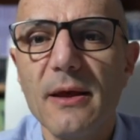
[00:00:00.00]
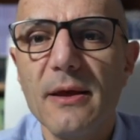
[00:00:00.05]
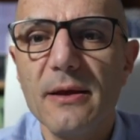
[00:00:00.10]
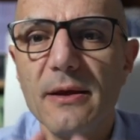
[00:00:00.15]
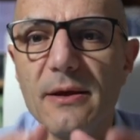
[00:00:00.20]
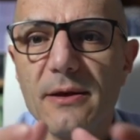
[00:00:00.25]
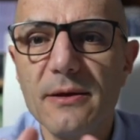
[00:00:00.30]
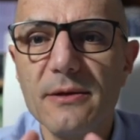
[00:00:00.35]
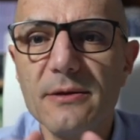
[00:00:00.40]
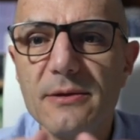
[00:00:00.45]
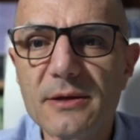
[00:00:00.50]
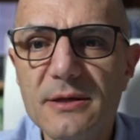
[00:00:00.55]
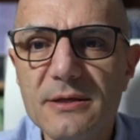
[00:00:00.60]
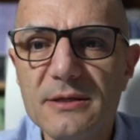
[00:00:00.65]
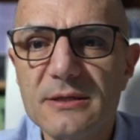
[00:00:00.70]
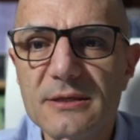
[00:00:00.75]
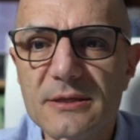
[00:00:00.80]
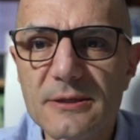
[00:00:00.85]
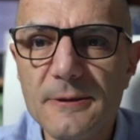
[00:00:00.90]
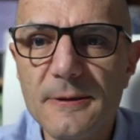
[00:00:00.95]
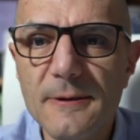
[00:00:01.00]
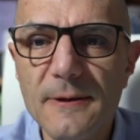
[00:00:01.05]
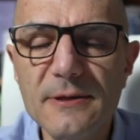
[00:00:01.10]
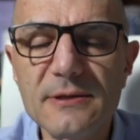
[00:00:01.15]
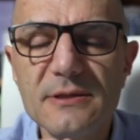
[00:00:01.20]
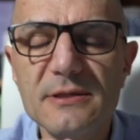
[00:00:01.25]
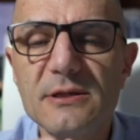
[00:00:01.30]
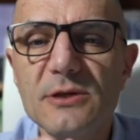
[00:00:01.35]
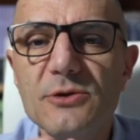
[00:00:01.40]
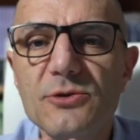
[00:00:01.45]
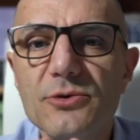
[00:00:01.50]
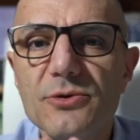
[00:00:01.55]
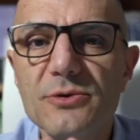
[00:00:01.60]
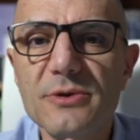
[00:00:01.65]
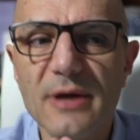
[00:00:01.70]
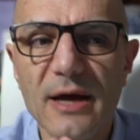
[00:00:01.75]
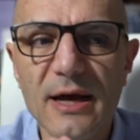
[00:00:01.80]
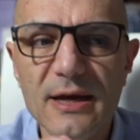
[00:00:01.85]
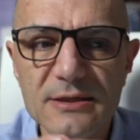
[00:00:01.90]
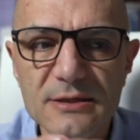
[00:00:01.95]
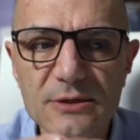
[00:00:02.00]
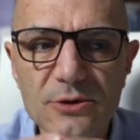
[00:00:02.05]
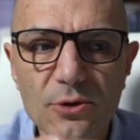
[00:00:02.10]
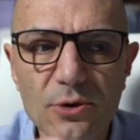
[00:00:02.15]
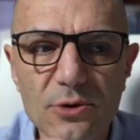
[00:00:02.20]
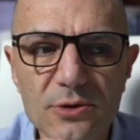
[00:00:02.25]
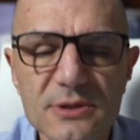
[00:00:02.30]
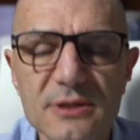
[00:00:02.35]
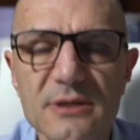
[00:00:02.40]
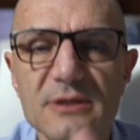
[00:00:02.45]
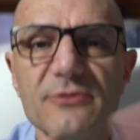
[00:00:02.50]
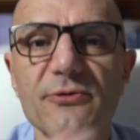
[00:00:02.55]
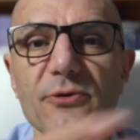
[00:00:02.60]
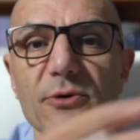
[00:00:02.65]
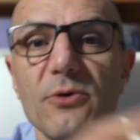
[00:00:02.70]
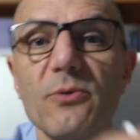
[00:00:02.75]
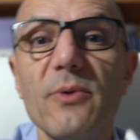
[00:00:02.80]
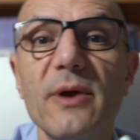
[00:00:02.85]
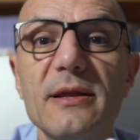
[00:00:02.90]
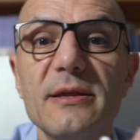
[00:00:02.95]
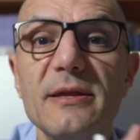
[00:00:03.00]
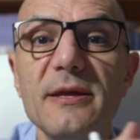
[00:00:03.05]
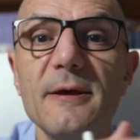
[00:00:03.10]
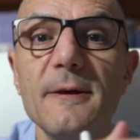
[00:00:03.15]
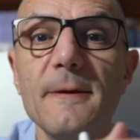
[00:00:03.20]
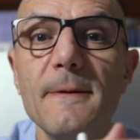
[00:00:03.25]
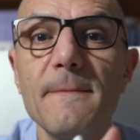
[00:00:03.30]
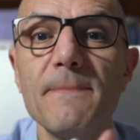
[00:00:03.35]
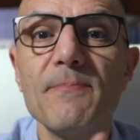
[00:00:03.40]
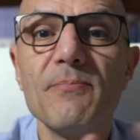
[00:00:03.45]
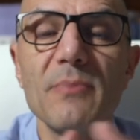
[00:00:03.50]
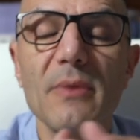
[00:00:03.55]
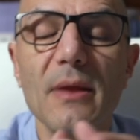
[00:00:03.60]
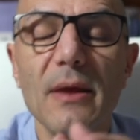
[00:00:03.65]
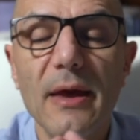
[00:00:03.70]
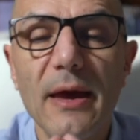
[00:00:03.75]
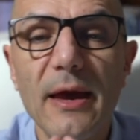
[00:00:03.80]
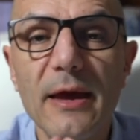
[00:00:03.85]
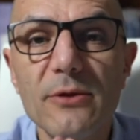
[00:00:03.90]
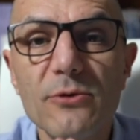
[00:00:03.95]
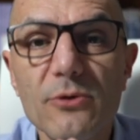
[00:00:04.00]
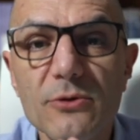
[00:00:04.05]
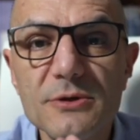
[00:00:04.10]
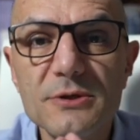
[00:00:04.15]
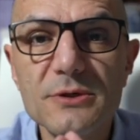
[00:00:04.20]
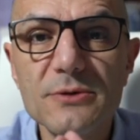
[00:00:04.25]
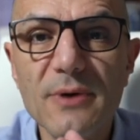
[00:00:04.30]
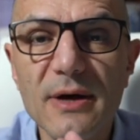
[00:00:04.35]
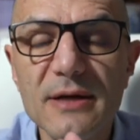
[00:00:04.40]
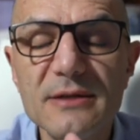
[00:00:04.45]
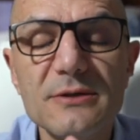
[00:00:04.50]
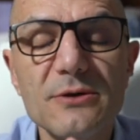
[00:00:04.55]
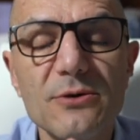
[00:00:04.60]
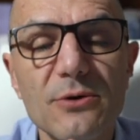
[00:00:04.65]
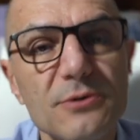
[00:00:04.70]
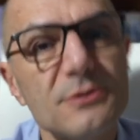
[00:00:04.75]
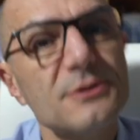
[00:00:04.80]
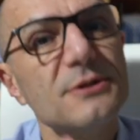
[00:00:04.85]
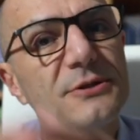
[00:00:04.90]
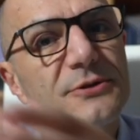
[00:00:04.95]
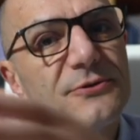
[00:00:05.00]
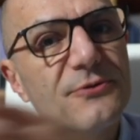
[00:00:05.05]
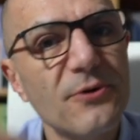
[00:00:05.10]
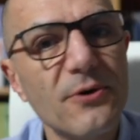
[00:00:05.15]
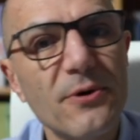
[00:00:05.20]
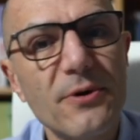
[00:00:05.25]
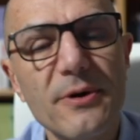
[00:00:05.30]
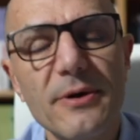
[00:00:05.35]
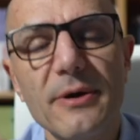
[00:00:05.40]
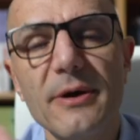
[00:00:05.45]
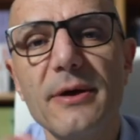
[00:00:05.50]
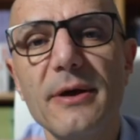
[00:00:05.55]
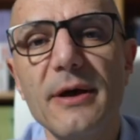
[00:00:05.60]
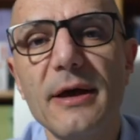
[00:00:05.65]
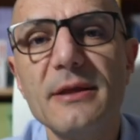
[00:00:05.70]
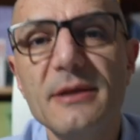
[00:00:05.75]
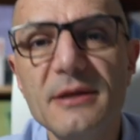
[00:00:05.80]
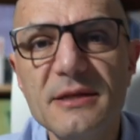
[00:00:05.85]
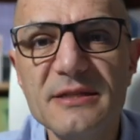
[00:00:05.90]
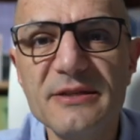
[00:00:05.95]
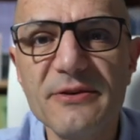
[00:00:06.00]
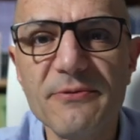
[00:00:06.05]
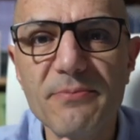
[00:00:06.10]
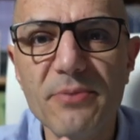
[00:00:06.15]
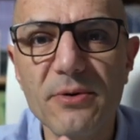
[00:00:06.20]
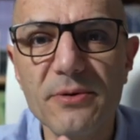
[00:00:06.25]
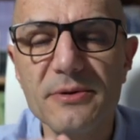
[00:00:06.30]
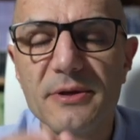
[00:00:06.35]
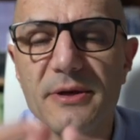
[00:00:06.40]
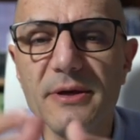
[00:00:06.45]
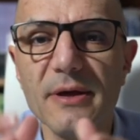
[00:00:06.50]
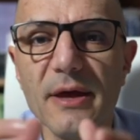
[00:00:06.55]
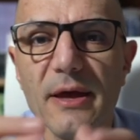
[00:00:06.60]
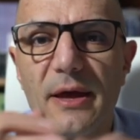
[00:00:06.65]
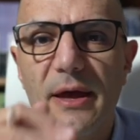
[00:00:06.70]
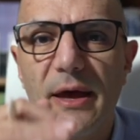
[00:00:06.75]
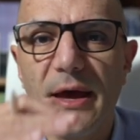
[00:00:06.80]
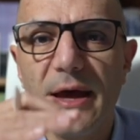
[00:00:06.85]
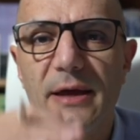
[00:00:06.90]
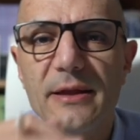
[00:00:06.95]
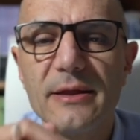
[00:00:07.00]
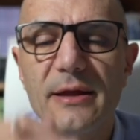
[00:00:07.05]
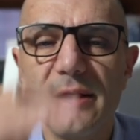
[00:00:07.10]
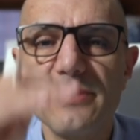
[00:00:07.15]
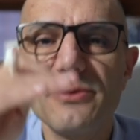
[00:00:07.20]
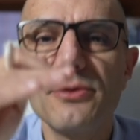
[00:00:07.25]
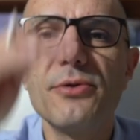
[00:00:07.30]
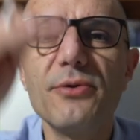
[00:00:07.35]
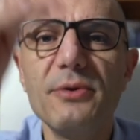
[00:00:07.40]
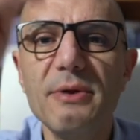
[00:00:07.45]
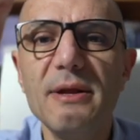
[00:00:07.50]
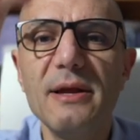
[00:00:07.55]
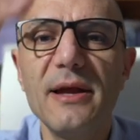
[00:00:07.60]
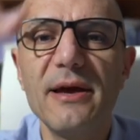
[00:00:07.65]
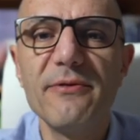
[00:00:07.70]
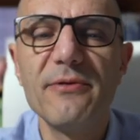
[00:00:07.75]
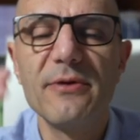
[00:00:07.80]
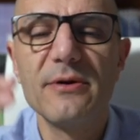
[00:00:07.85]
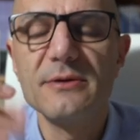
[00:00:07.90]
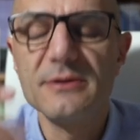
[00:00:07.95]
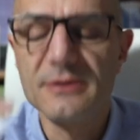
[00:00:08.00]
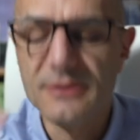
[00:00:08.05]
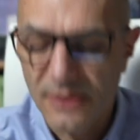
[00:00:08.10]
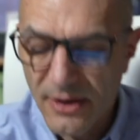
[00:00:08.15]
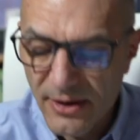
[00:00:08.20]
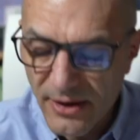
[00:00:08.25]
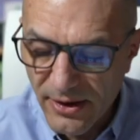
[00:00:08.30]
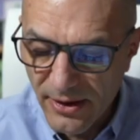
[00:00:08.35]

This institute has courses for welding and also has courses for adhesive bonding, and at 3 levels.